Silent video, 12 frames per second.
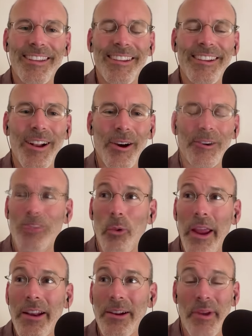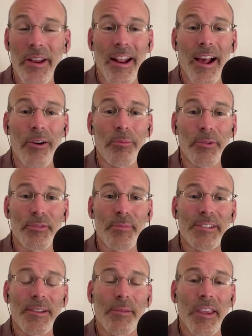you know, wait a minute, I almost
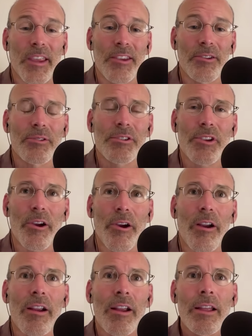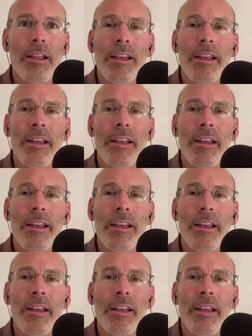missed something huge here.